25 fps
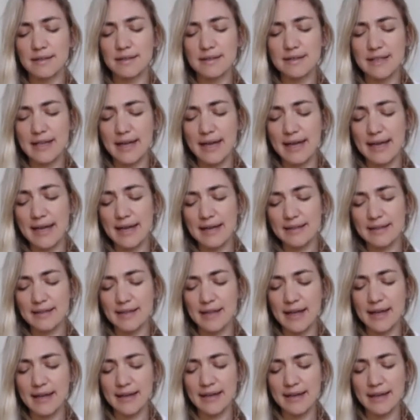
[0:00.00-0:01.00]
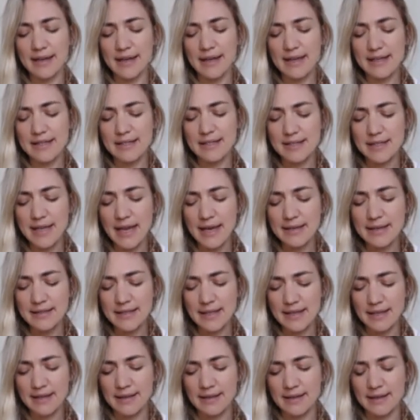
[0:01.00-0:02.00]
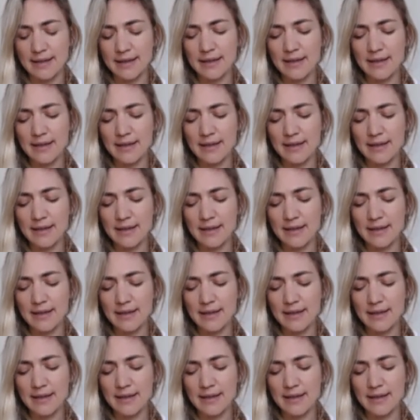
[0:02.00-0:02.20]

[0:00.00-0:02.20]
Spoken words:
Tayatyana, ascending